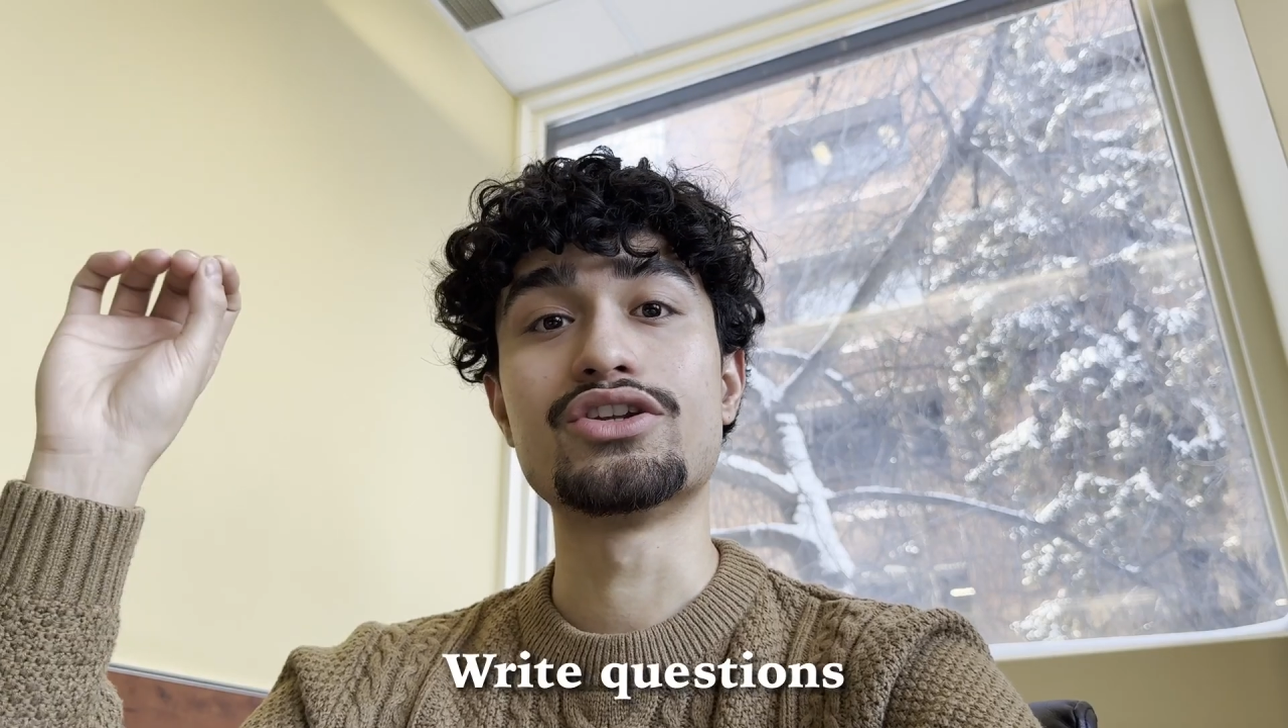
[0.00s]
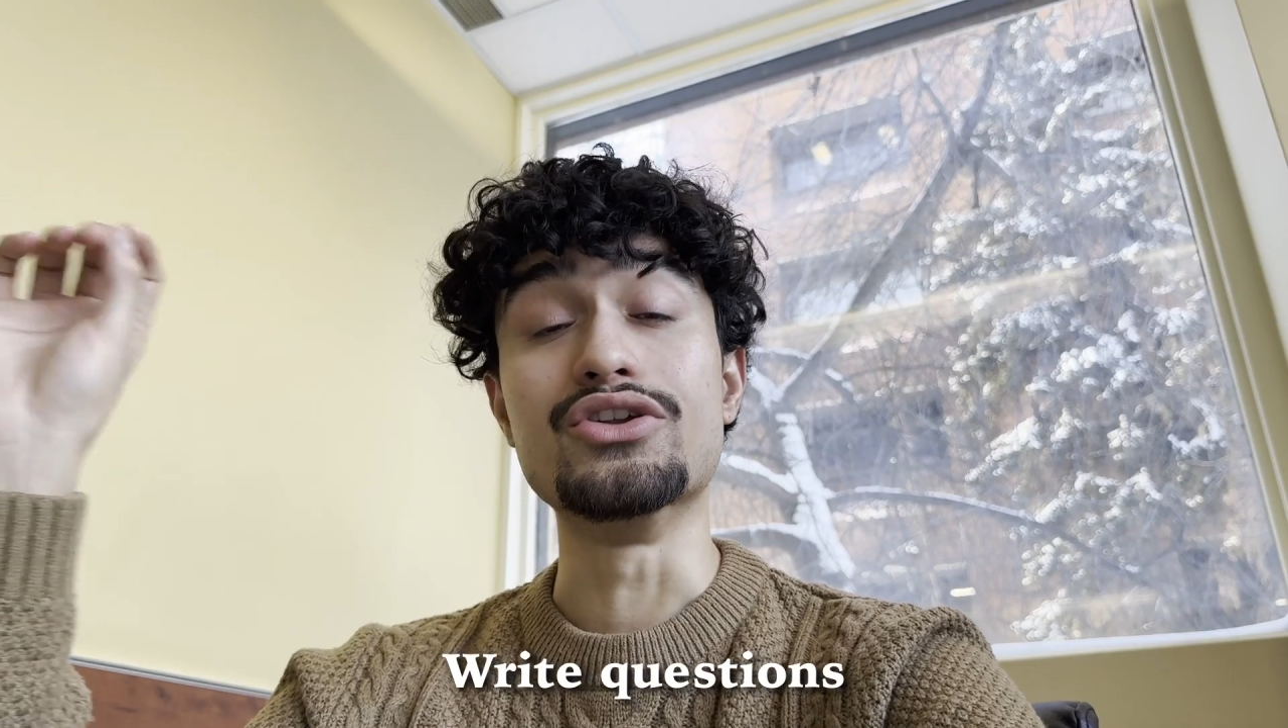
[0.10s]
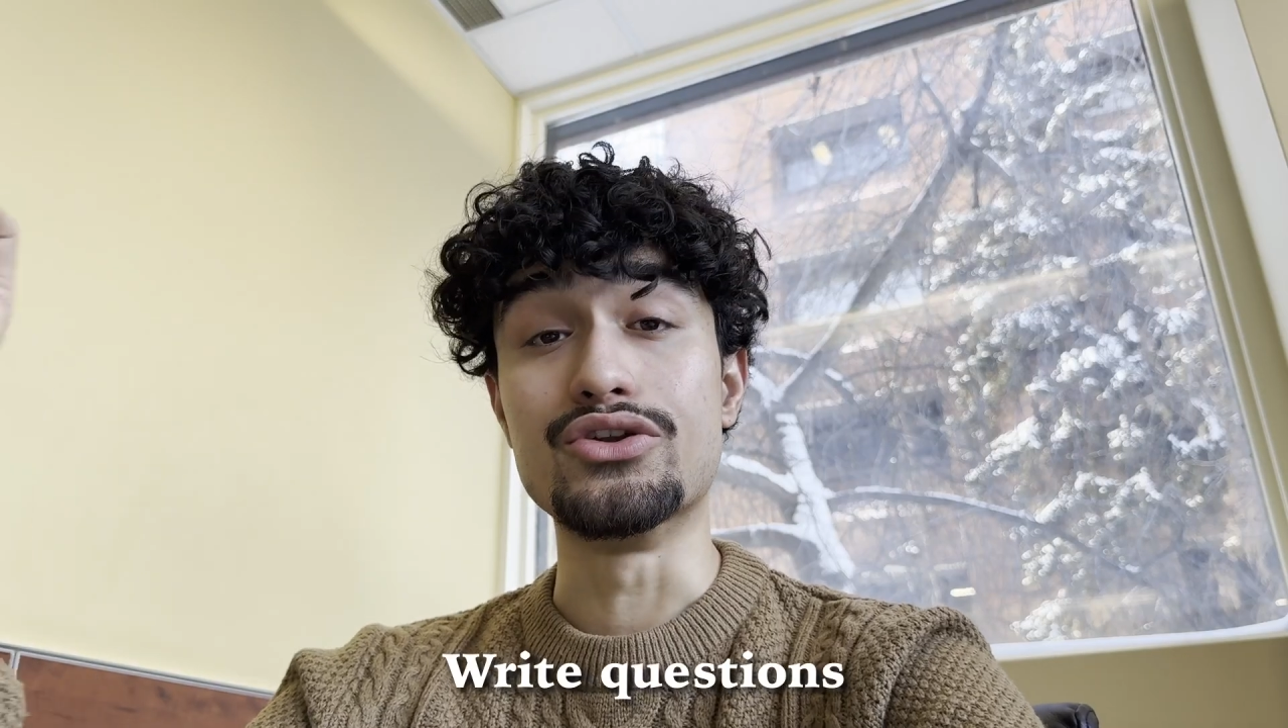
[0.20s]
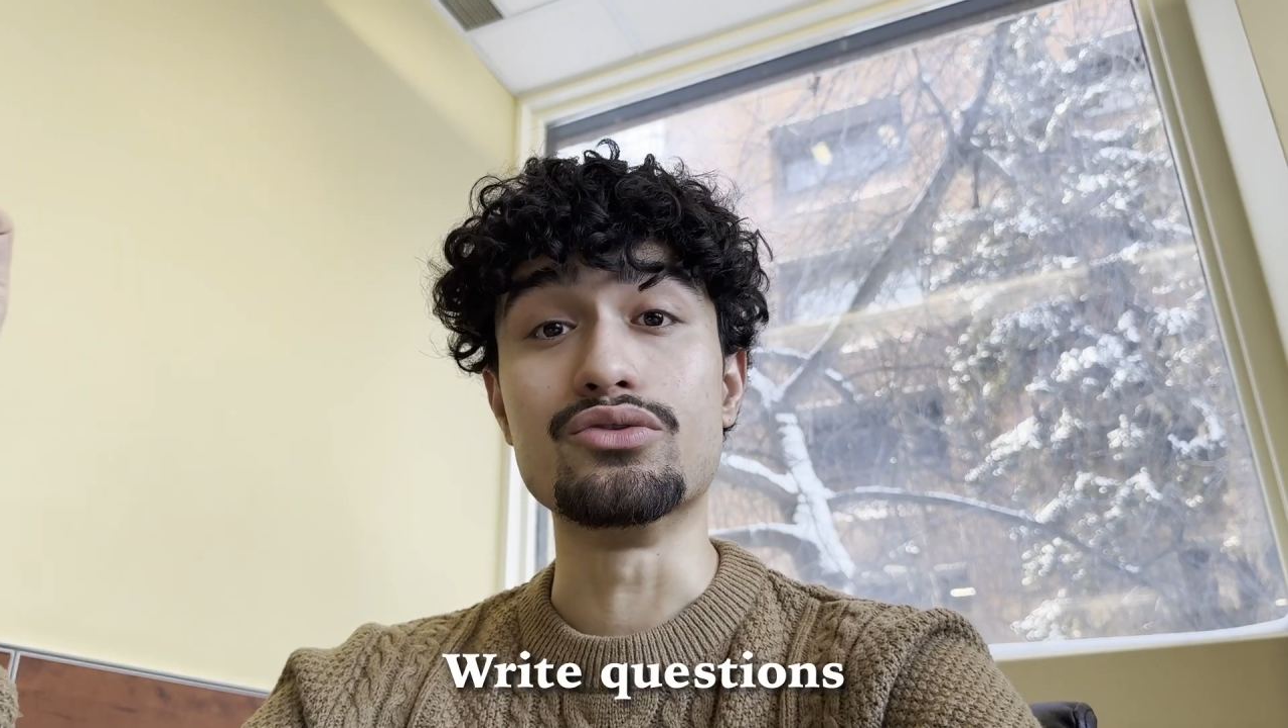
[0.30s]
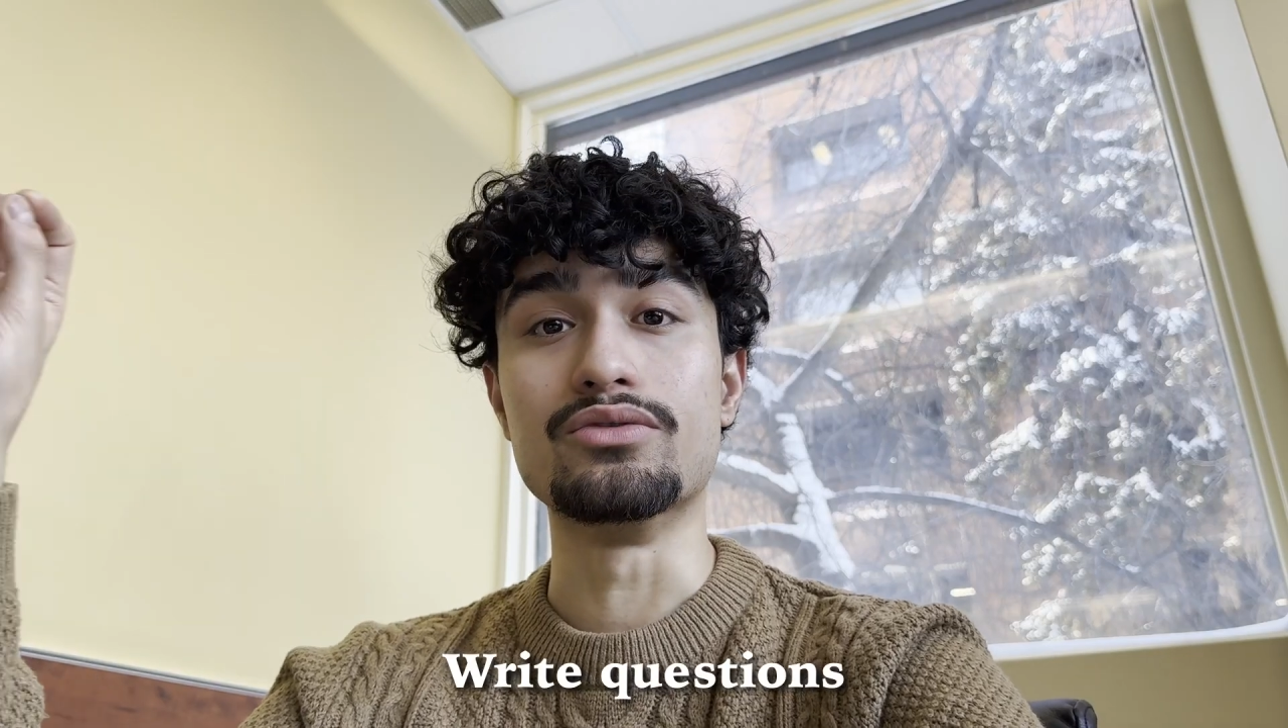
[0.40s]

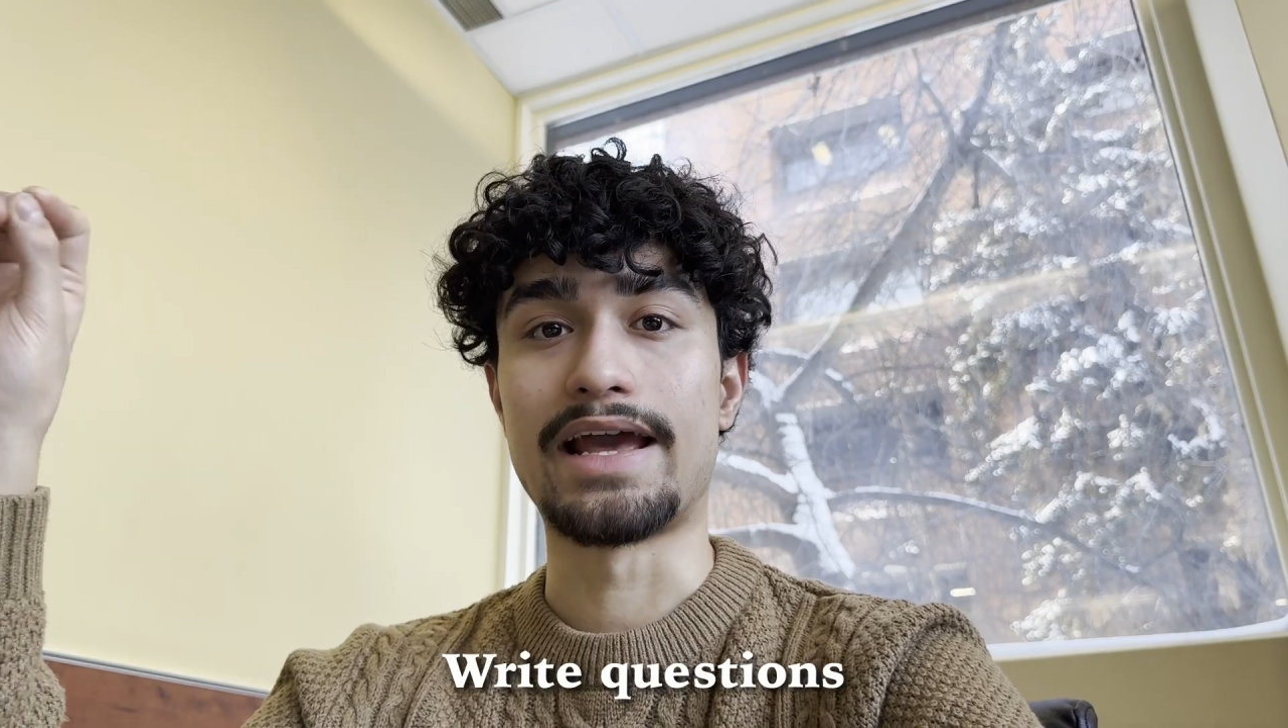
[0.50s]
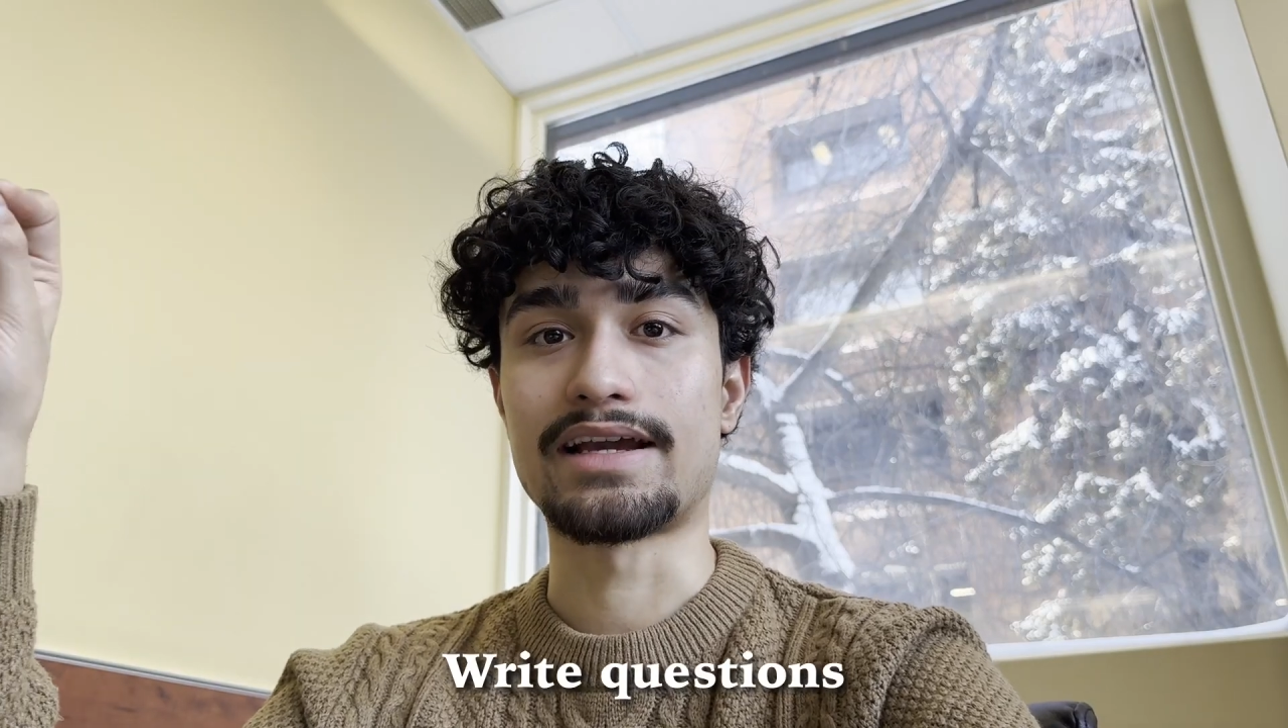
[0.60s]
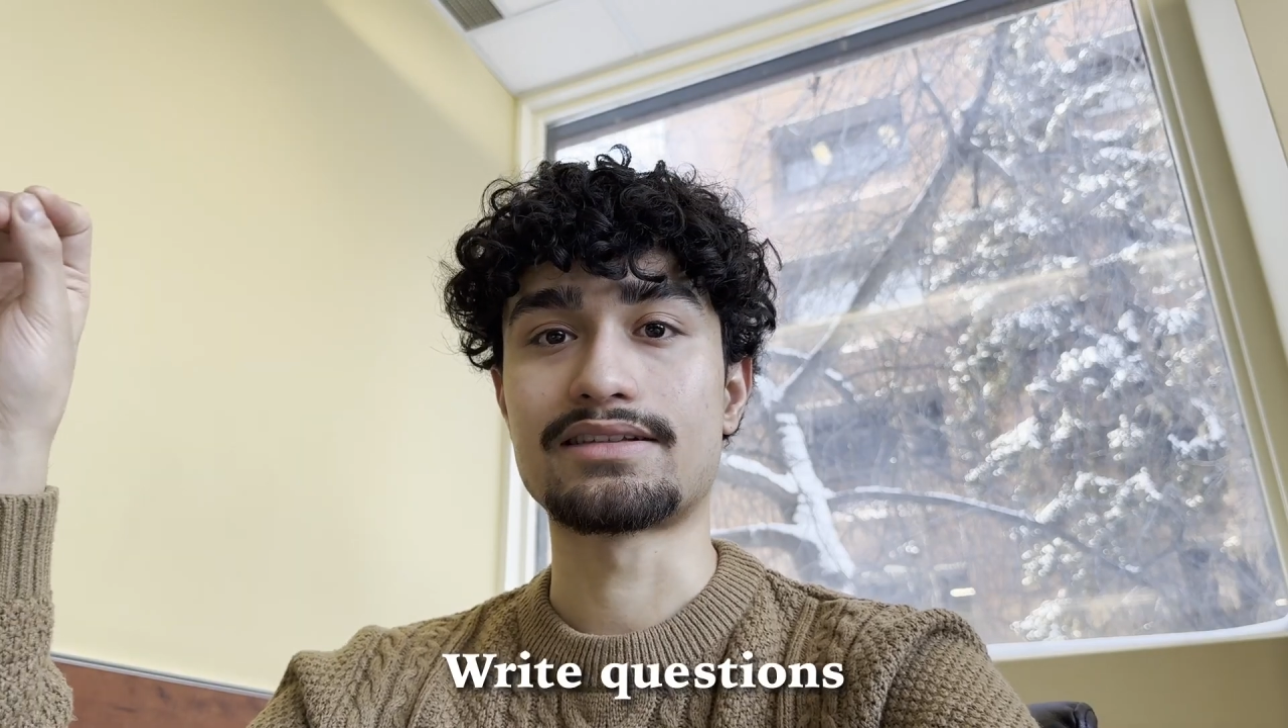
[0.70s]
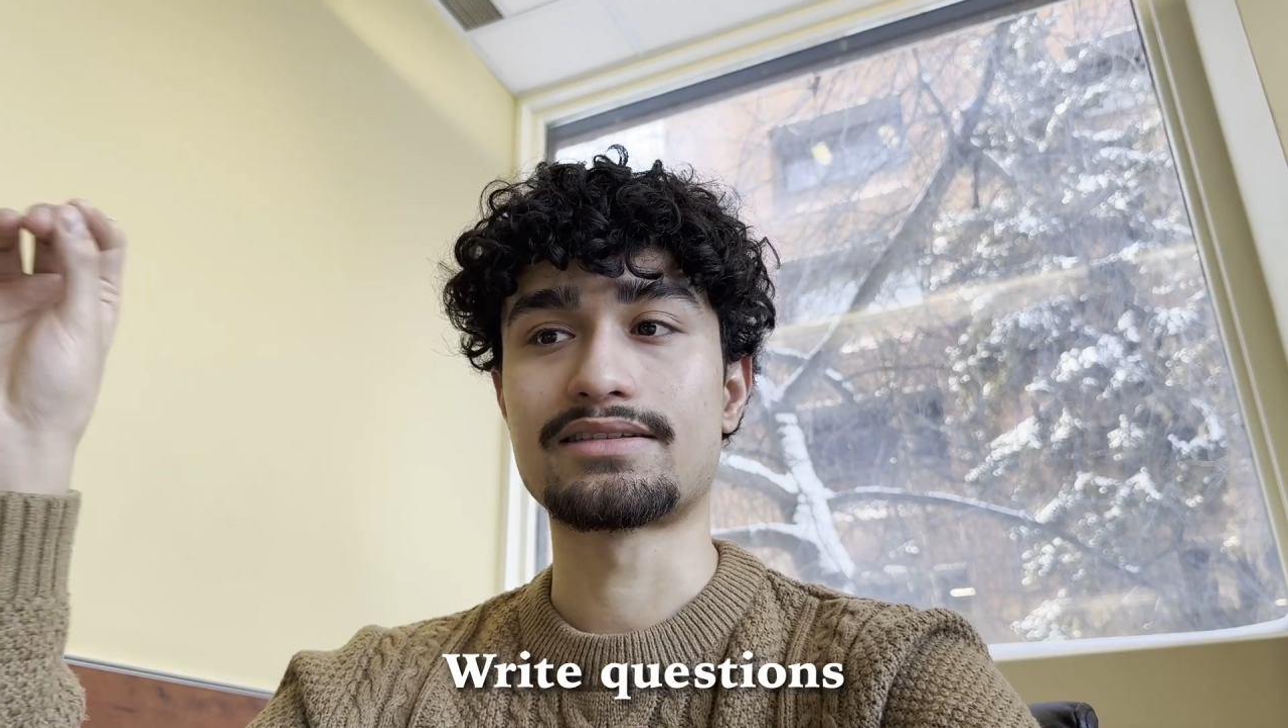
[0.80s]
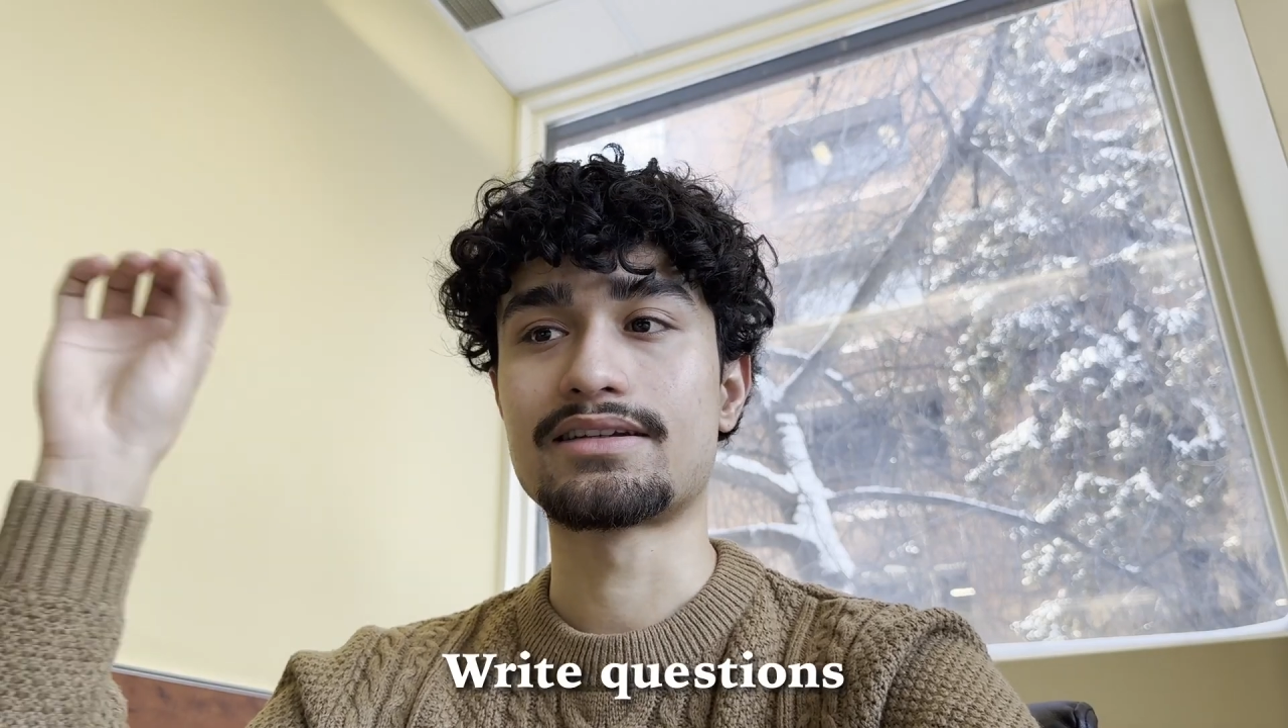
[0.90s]
do
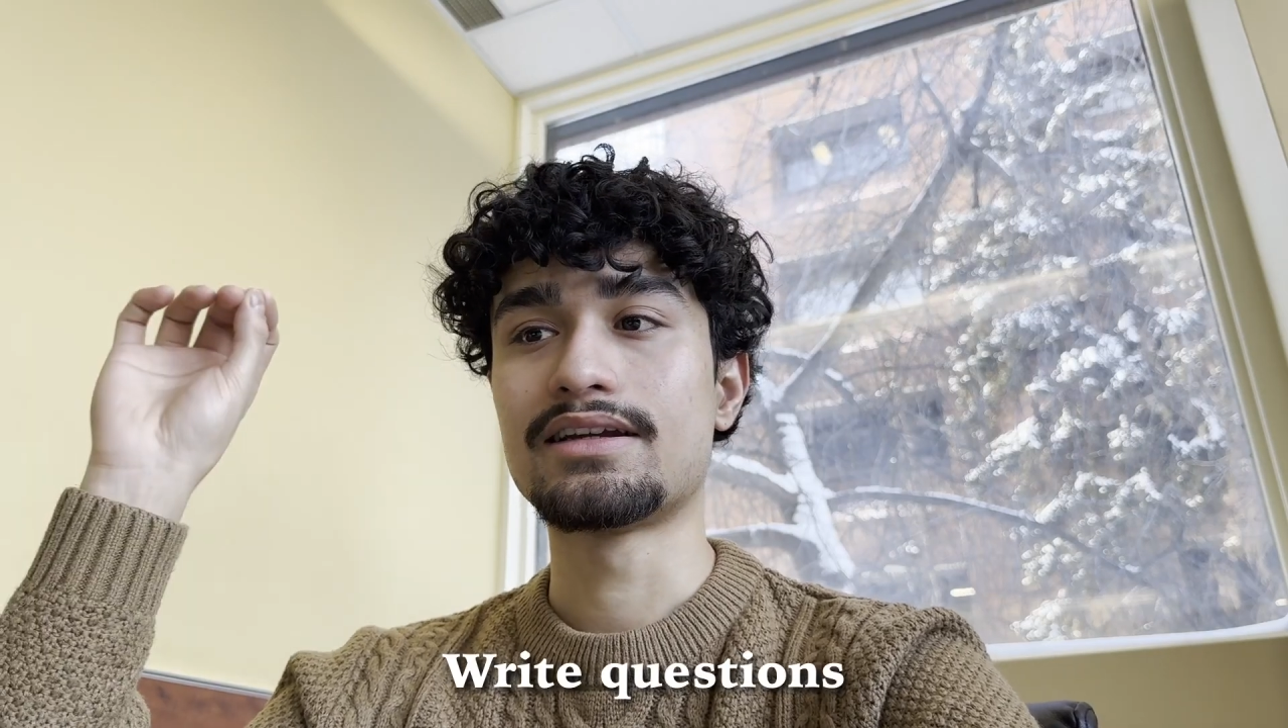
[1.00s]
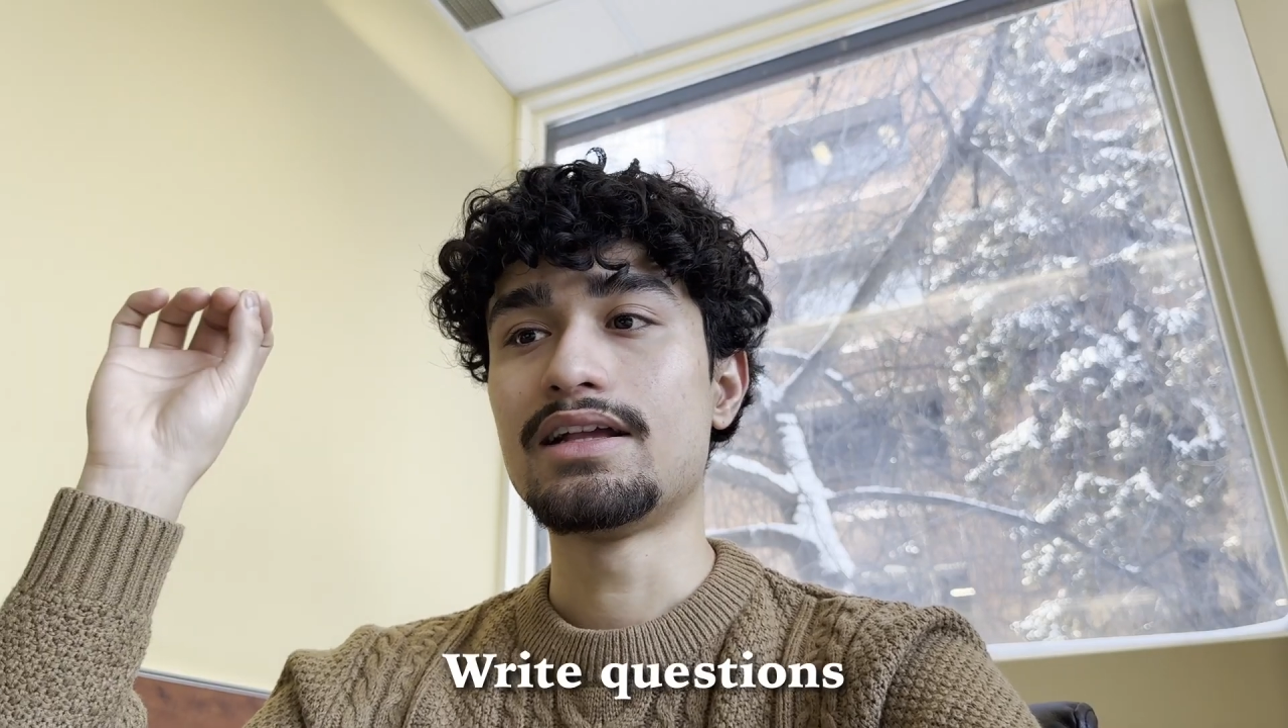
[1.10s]
next